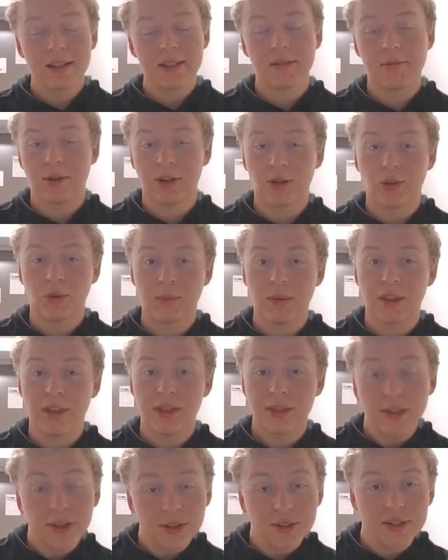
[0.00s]
Tomorrow will be
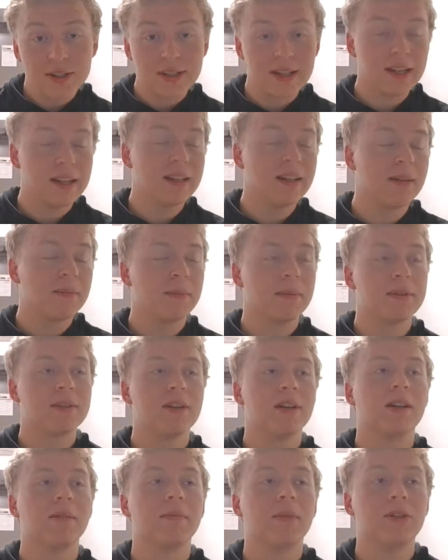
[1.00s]
Thursday. We're
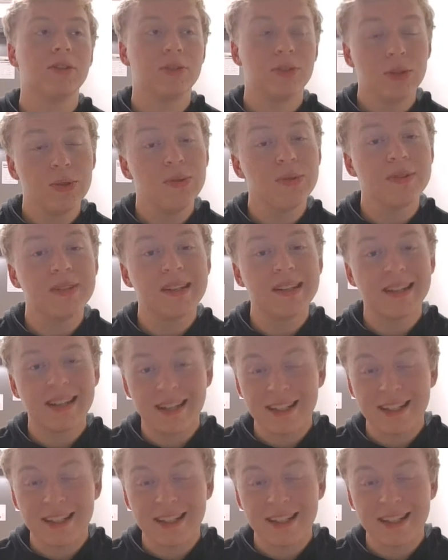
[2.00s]
talking about Tuesday